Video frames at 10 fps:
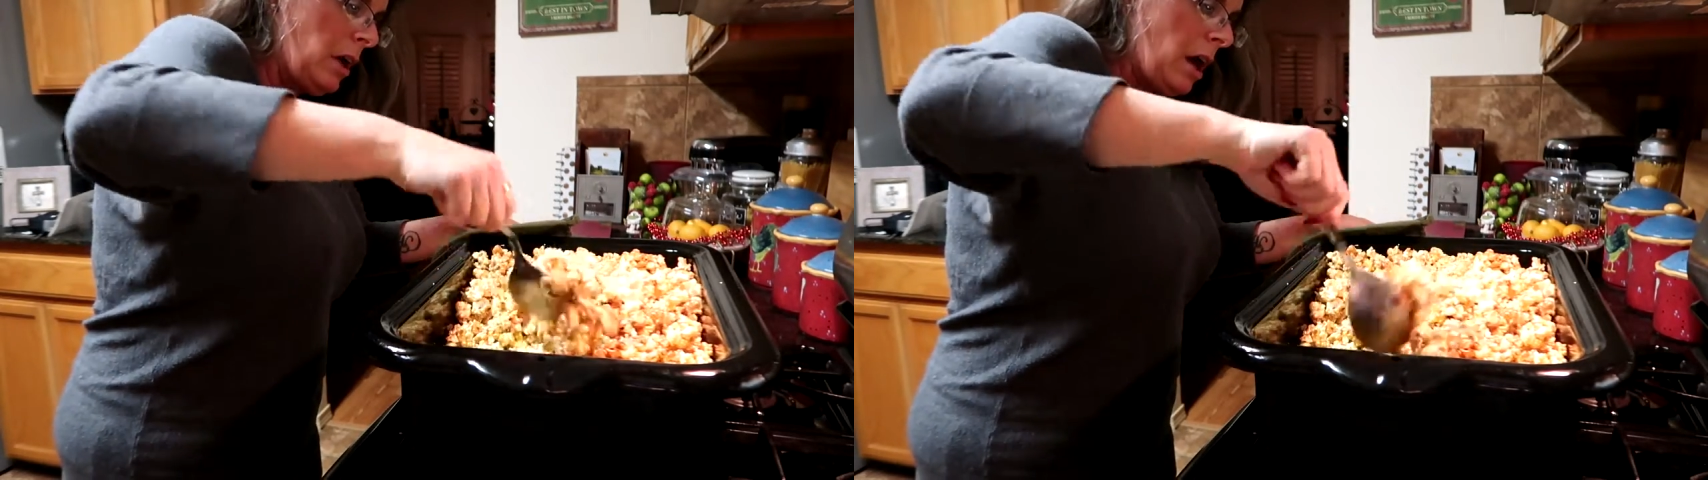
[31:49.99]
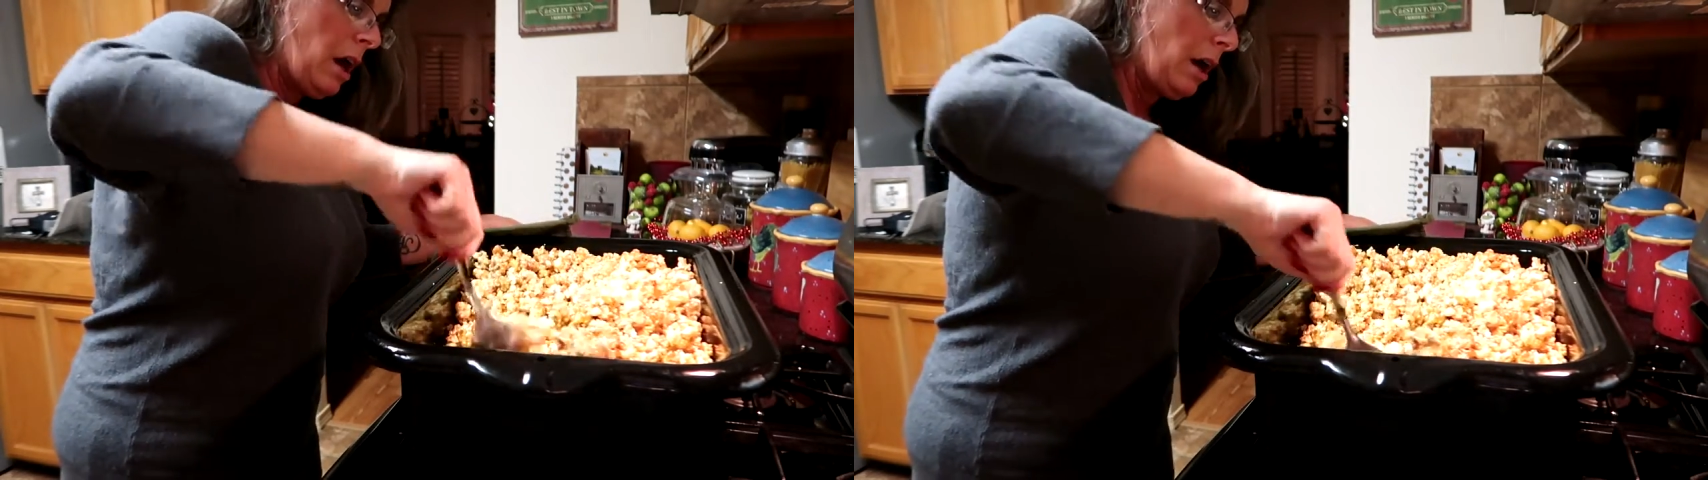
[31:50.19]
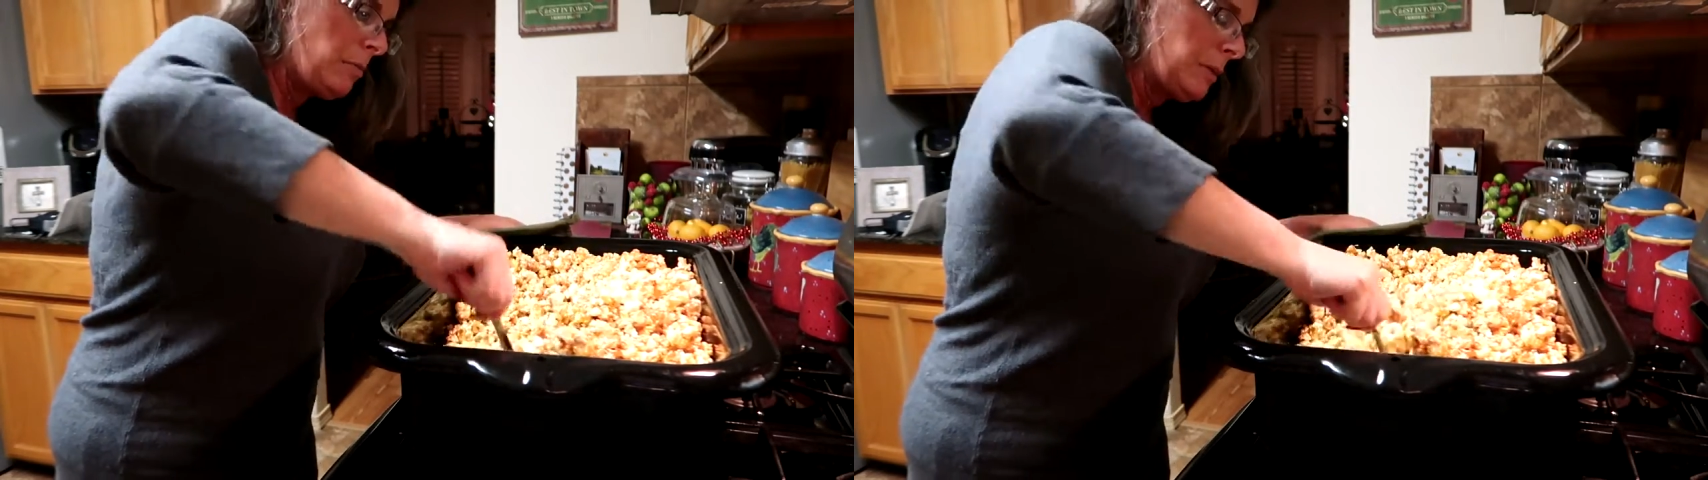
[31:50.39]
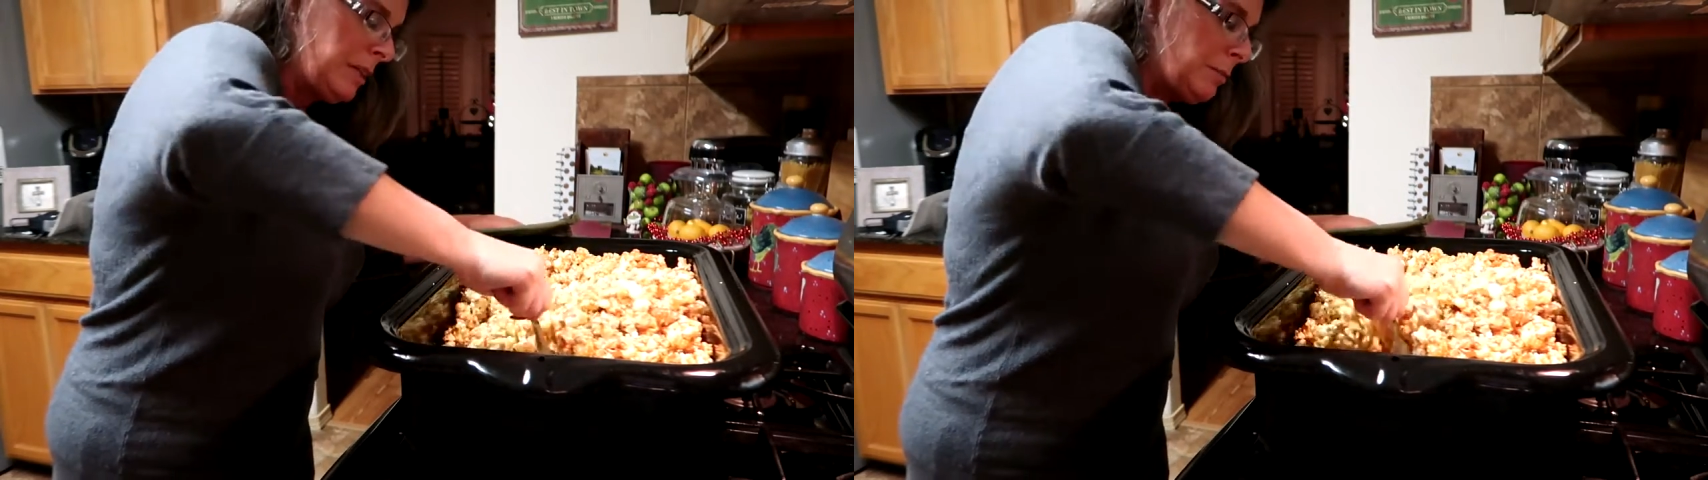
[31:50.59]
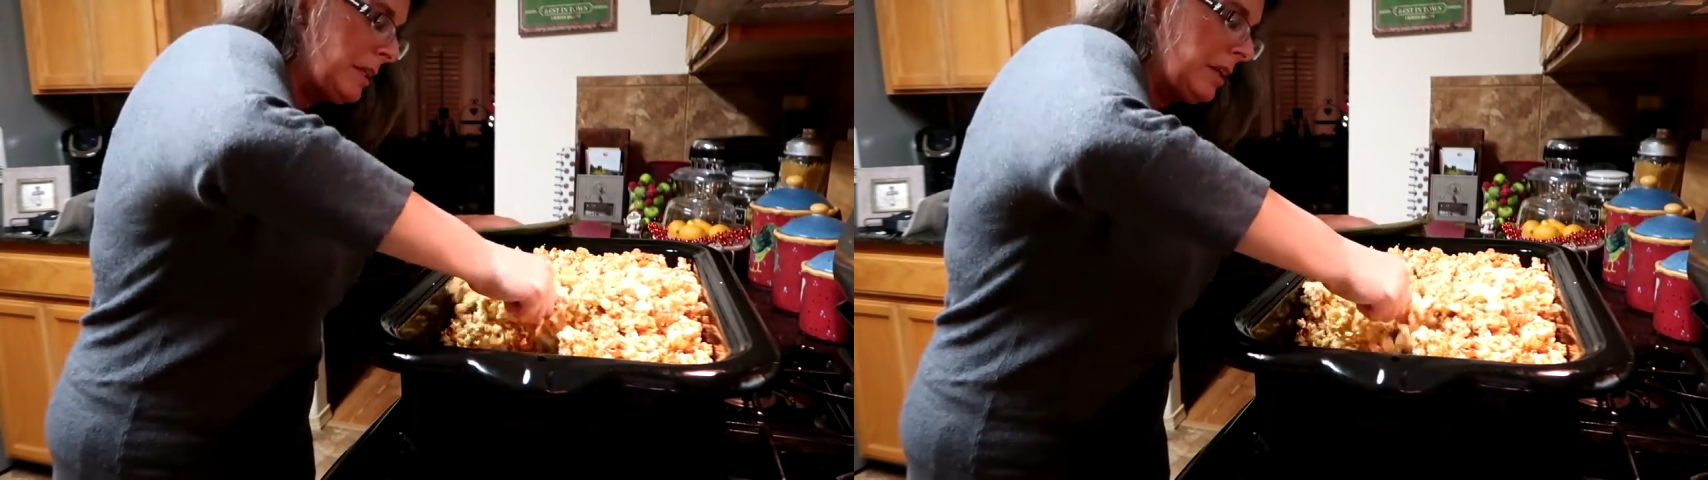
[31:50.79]
Um,
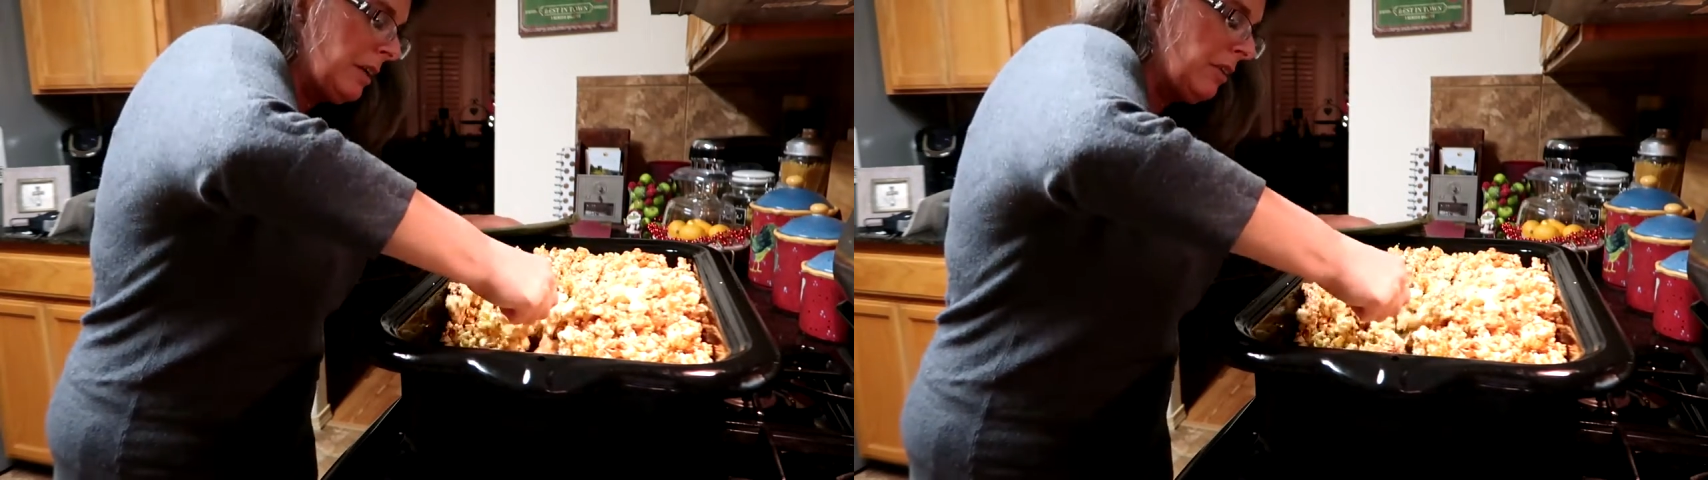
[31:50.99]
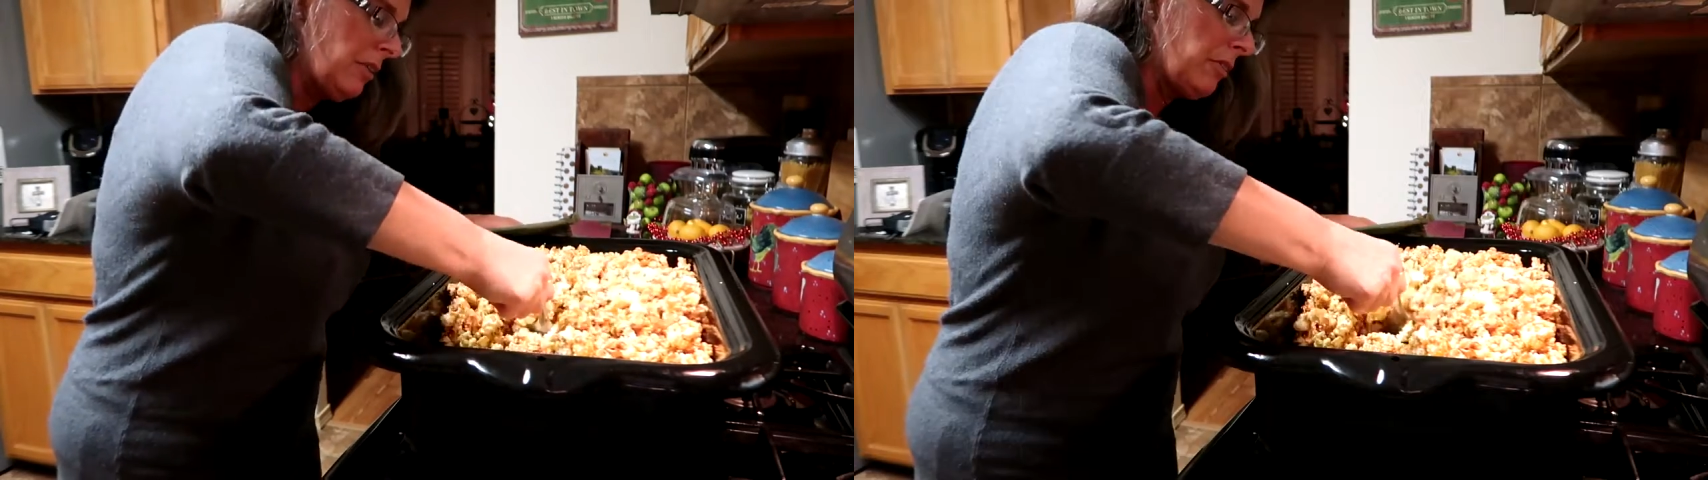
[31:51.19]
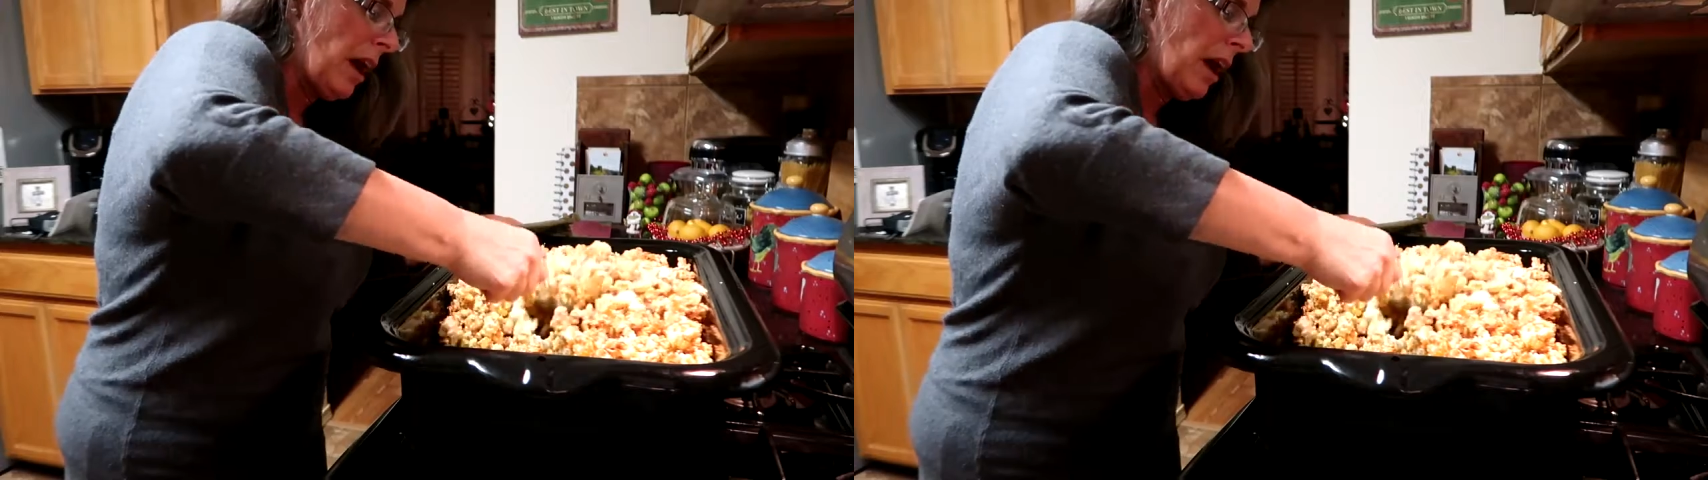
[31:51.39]
it's been years.